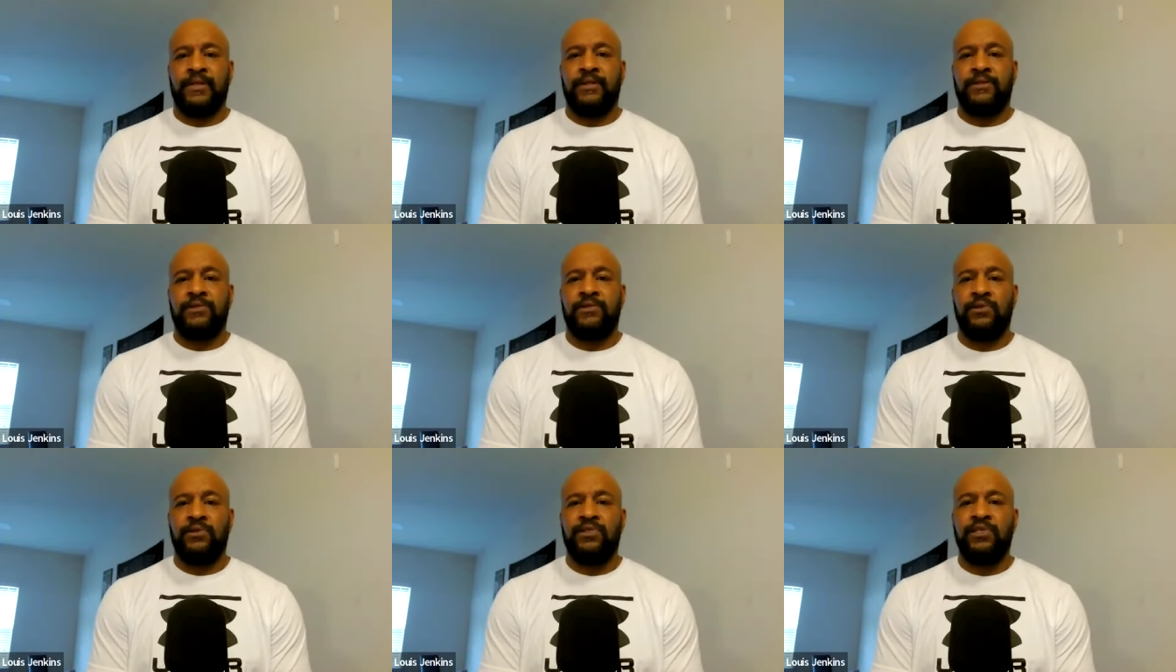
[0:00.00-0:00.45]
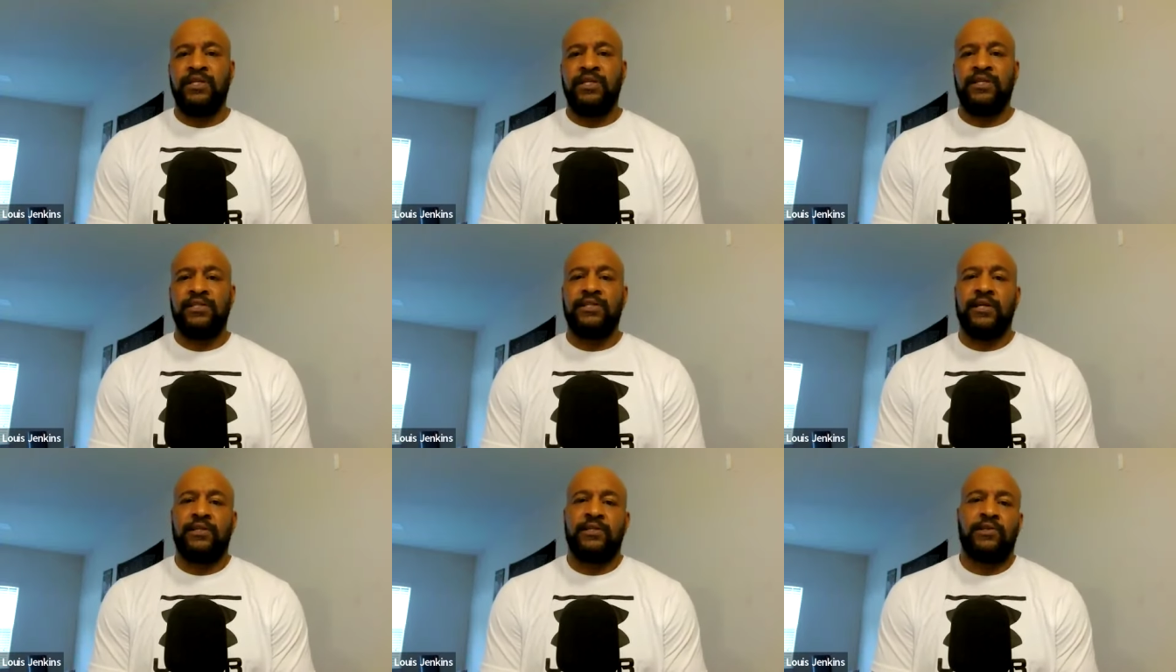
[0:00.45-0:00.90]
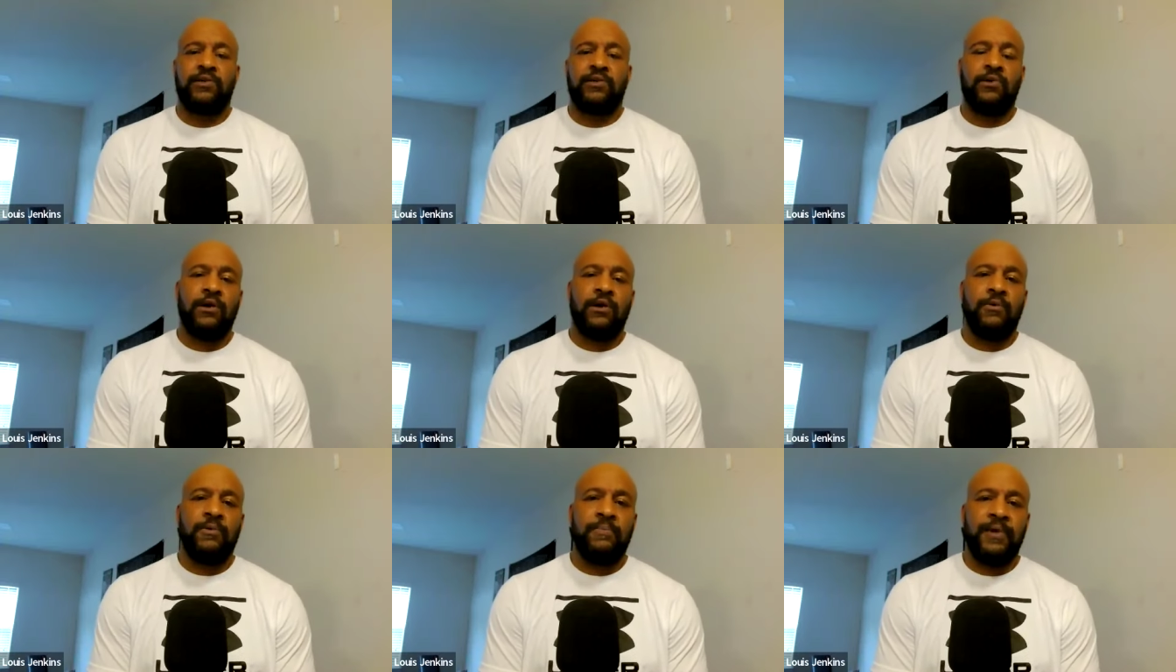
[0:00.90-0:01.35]
So she gets out the
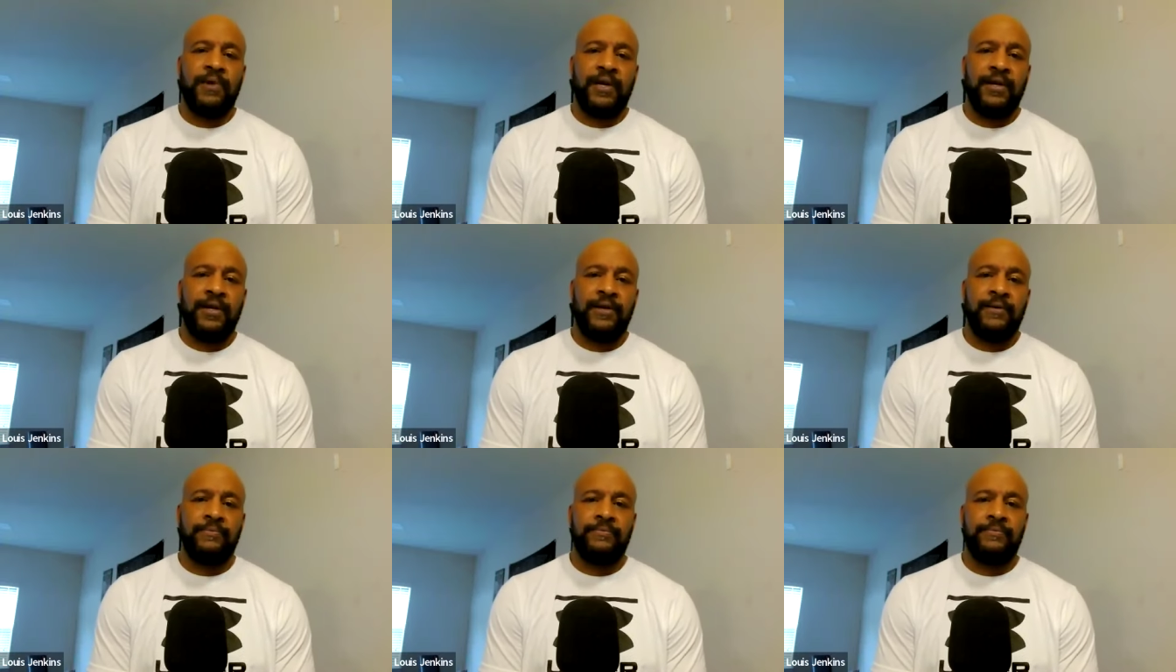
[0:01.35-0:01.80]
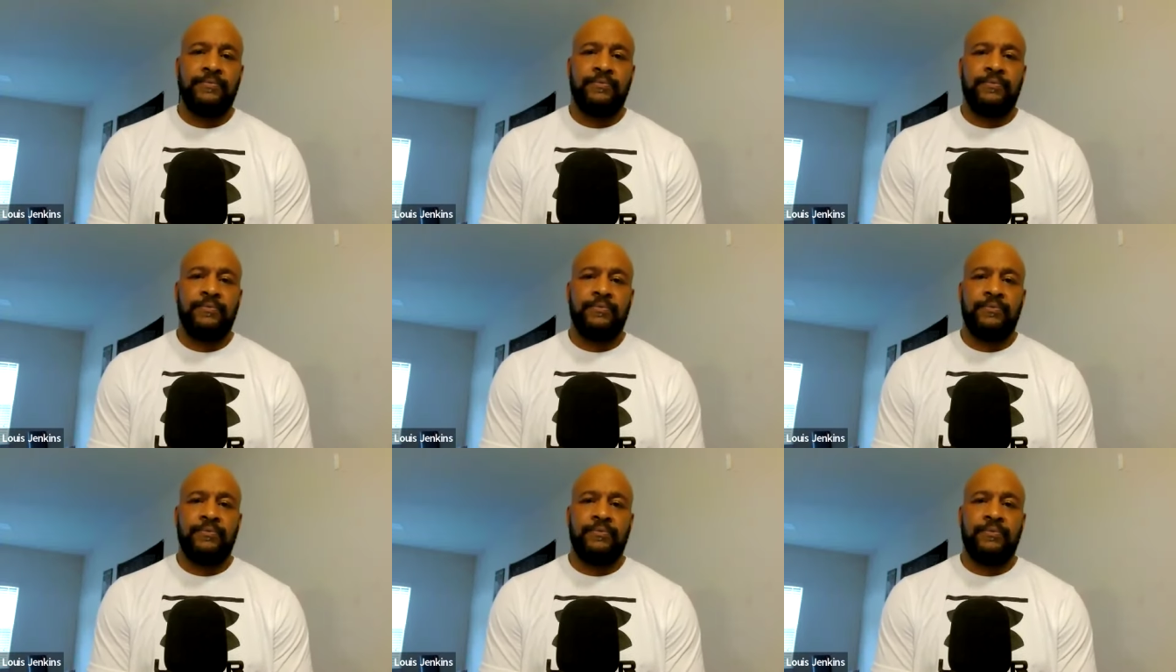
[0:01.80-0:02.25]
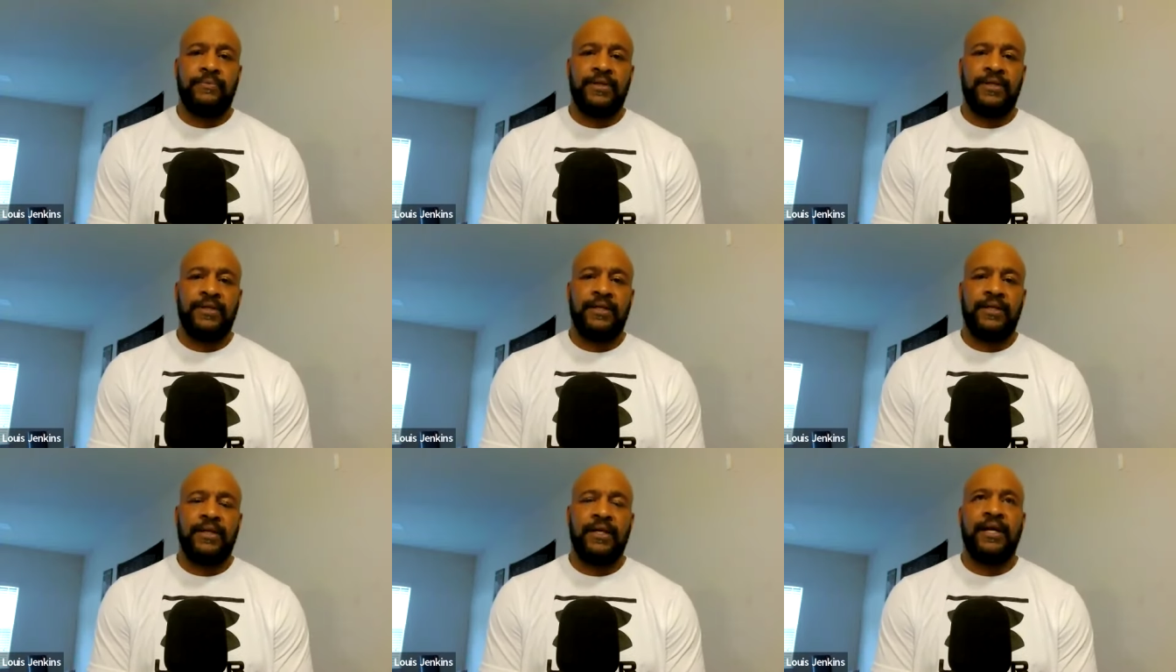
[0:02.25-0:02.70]
car with me
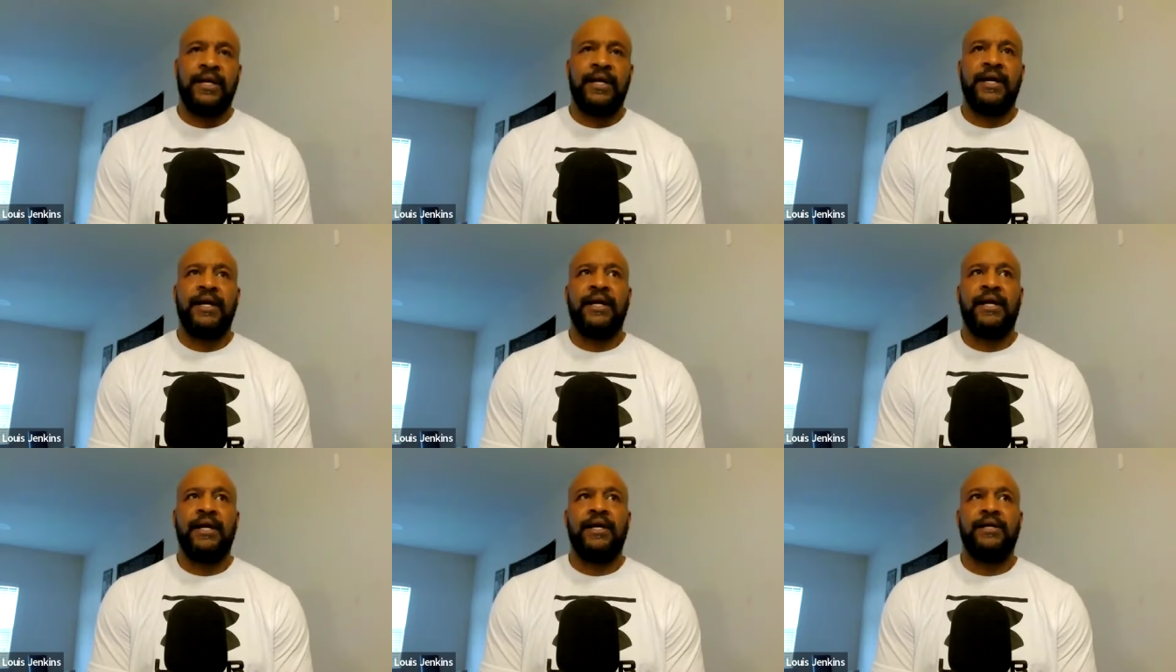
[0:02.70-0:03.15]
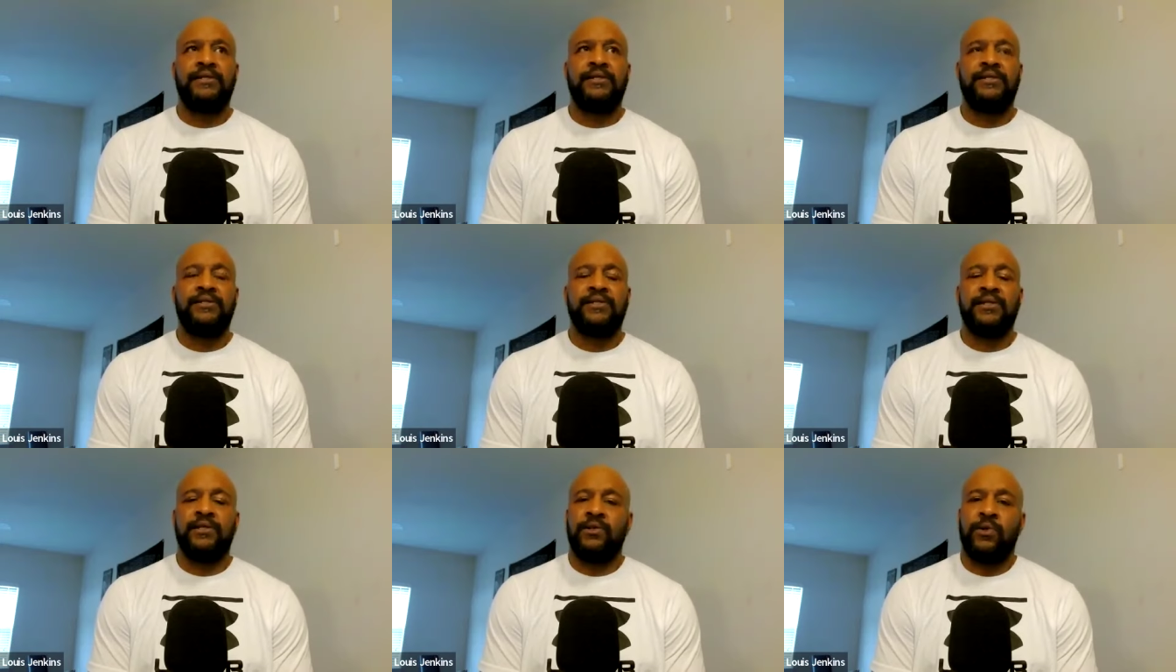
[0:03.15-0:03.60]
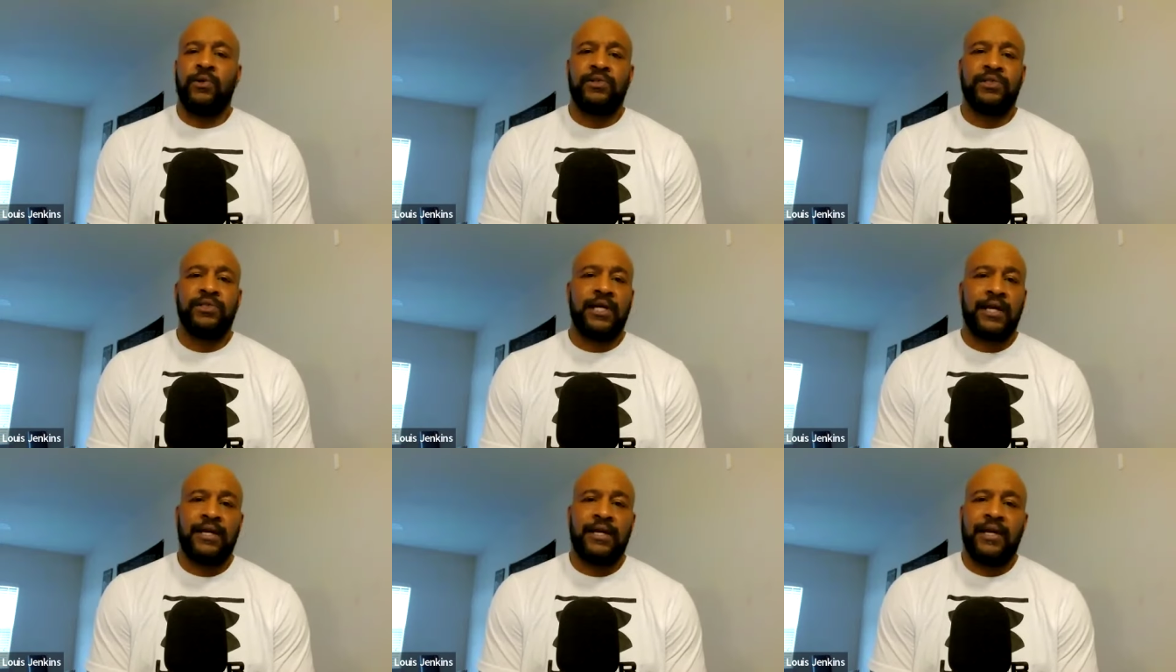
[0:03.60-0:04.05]
and she said, Lewis,
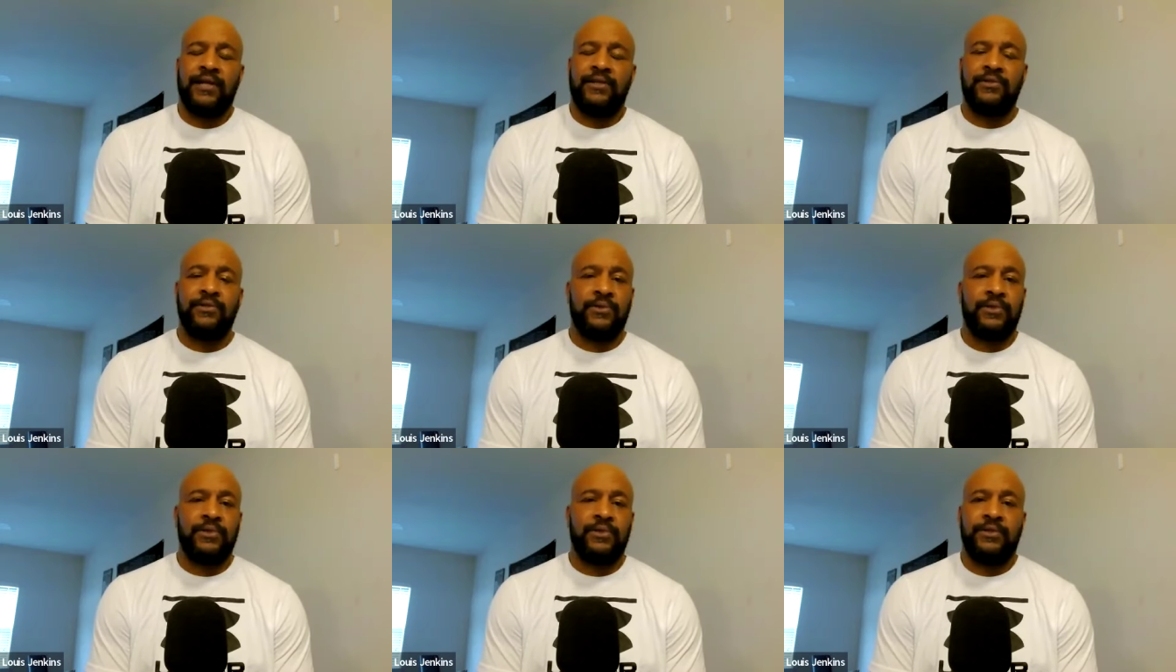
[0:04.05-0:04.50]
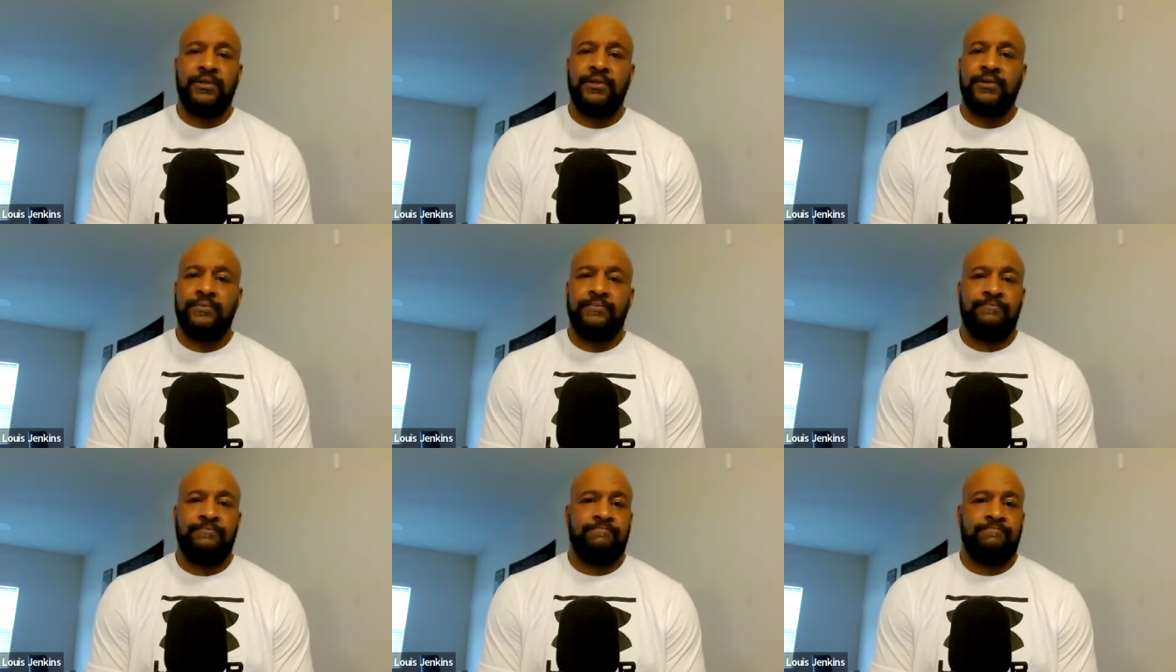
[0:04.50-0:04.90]
I can't do this.